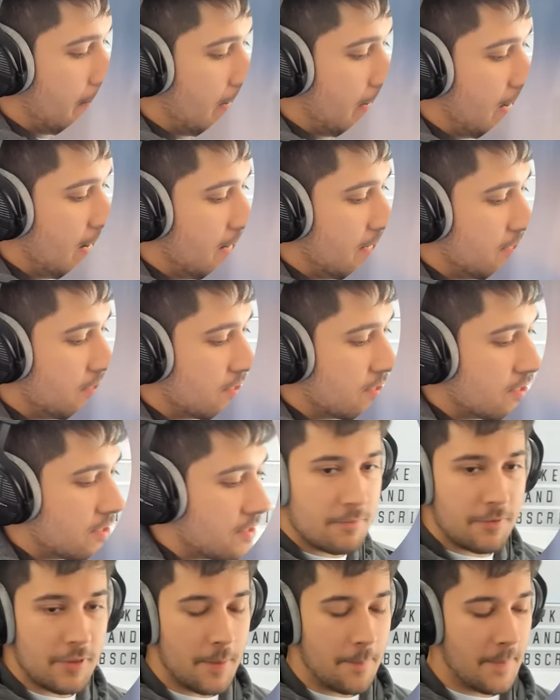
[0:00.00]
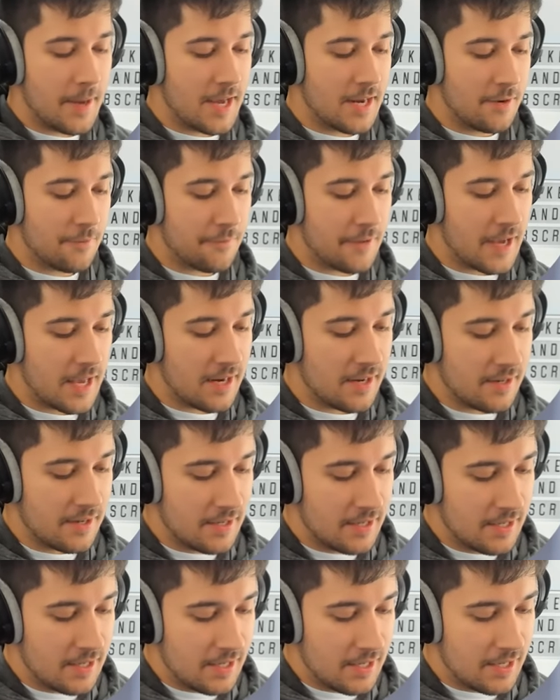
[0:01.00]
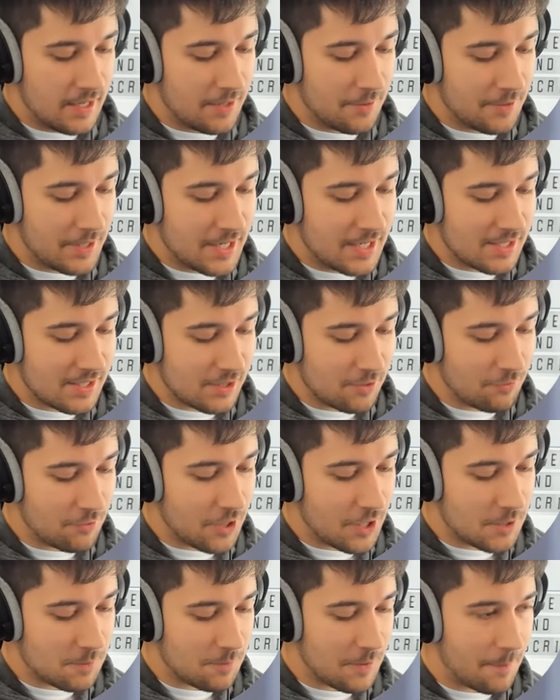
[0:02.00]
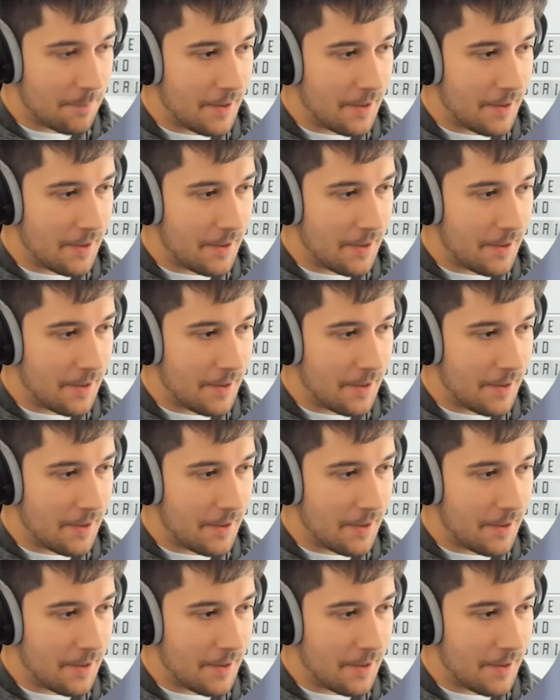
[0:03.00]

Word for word: And for the main event, here is the Raspberry